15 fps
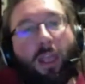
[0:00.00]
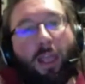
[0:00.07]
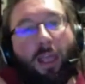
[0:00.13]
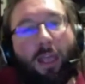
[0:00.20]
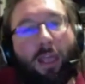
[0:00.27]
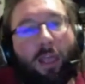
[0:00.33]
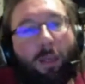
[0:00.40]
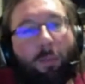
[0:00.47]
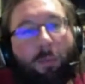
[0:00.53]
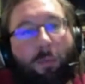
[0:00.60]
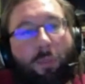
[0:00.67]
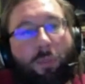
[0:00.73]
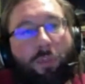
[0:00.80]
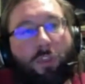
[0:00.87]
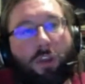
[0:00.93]

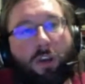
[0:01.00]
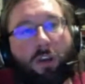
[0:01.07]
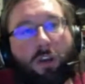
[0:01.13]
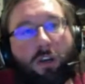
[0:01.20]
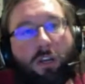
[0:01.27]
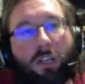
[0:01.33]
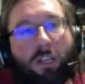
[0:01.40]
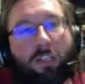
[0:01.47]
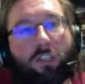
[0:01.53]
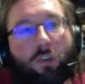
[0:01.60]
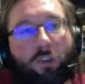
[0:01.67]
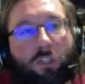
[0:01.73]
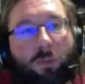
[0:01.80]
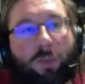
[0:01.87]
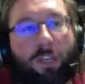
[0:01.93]
There's
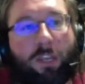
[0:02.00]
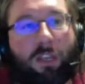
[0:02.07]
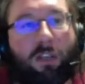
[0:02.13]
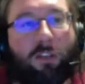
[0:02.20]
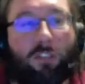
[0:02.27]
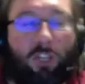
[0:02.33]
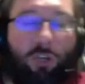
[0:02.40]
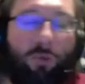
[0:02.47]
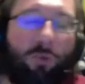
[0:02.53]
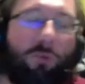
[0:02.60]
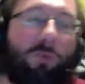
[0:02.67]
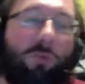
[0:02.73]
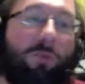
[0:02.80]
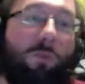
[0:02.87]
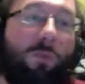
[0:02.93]
a new
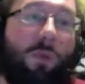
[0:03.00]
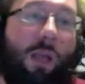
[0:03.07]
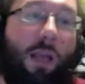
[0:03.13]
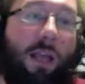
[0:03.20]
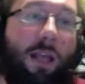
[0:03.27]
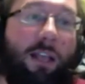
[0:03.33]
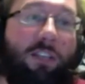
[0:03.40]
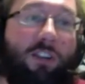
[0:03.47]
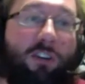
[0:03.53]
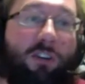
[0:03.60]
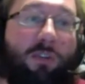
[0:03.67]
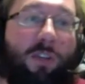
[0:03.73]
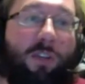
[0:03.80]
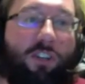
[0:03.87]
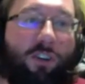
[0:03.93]
starter
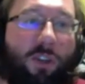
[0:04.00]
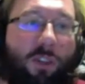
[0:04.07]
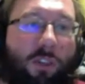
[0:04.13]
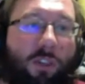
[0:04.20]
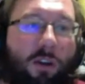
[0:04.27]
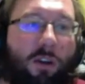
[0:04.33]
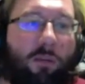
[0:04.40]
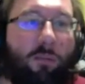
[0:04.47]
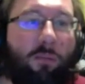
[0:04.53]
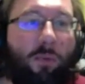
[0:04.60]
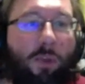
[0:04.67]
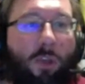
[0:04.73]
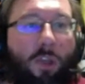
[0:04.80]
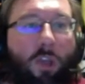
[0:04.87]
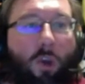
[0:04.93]
adventure in there,
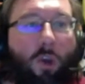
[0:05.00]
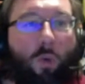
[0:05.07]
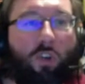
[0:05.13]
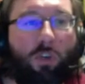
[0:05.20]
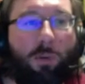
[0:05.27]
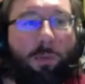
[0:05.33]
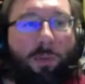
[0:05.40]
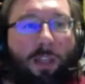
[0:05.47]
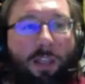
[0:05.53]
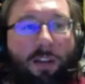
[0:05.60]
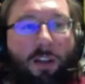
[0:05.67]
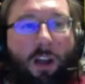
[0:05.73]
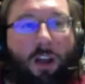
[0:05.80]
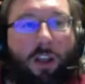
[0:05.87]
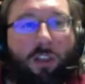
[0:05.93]
which we played
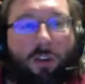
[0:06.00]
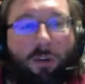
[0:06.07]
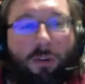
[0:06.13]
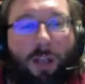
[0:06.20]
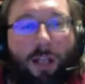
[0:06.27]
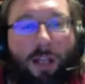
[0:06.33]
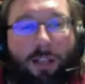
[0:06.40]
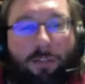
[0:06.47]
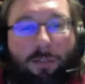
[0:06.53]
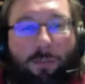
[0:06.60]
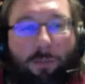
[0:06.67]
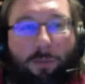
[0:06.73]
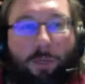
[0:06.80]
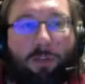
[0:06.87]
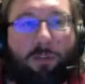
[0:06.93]
either from the
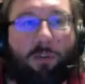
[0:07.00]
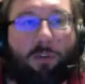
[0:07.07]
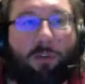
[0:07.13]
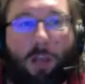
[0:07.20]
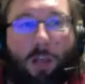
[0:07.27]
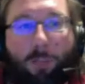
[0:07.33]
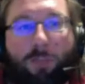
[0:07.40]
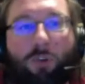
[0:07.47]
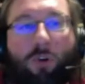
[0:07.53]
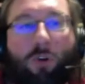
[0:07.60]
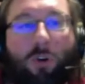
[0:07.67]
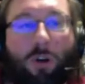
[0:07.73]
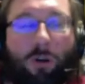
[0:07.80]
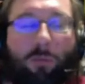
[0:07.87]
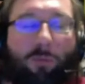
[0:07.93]
perspective of cops
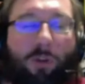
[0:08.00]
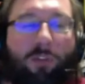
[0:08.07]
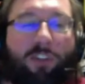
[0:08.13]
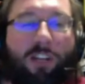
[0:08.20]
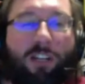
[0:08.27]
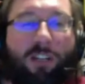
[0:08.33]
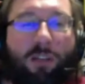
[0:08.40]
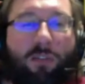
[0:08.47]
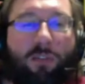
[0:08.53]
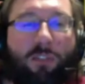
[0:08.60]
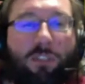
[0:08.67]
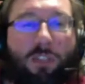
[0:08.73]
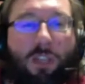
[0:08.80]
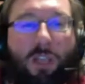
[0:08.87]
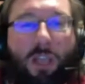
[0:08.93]
or private
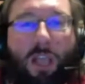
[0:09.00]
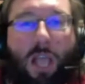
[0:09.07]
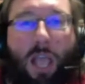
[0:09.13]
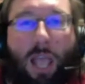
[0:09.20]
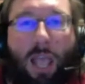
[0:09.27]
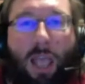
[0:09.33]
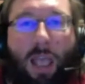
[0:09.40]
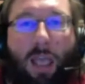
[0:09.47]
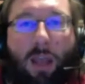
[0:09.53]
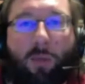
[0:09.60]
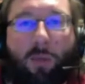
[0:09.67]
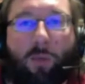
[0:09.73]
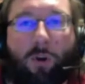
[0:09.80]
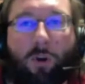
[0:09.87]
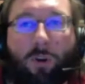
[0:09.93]
detectives,
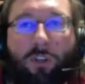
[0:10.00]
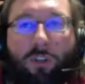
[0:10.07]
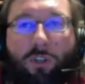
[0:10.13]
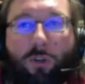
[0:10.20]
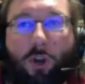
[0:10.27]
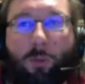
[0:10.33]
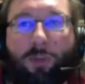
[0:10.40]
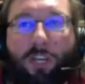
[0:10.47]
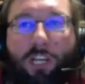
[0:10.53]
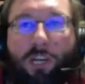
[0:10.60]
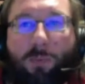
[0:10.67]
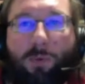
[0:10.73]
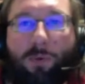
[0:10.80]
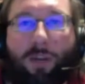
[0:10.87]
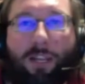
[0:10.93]
and we're going to update
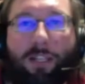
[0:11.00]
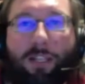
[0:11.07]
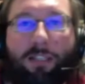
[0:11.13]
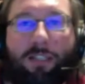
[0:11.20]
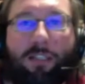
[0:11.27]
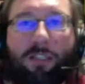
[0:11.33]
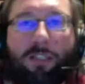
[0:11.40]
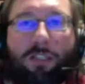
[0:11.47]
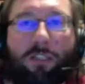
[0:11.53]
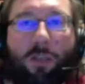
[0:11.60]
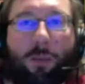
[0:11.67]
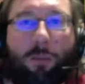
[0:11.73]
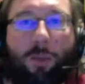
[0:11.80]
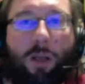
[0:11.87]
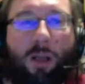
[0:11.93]
and re-release
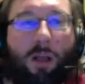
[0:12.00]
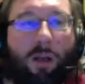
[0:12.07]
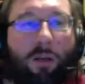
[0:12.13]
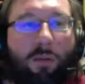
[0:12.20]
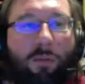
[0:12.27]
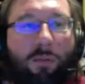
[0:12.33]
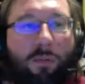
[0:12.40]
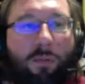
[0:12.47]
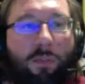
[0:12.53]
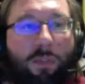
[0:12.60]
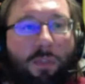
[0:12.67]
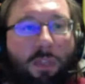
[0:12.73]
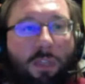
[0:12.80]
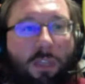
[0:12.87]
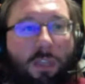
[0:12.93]
some of
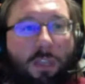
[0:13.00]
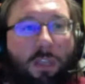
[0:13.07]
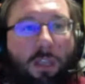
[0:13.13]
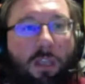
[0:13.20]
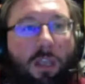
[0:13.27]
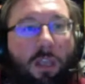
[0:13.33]
the